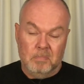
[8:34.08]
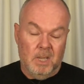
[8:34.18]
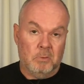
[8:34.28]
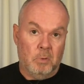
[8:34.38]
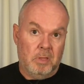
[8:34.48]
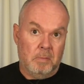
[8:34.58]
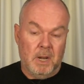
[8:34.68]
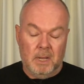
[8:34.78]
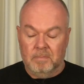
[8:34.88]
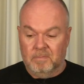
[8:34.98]
It's worth the
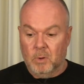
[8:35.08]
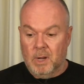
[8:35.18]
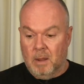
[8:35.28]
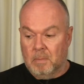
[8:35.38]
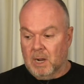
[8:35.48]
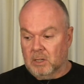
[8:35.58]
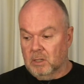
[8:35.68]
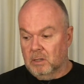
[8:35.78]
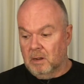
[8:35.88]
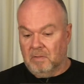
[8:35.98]
money, 28
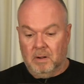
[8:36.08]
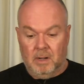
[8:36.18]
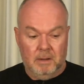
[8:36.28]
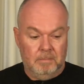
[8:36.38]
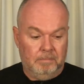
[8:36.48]
bucks, definitely.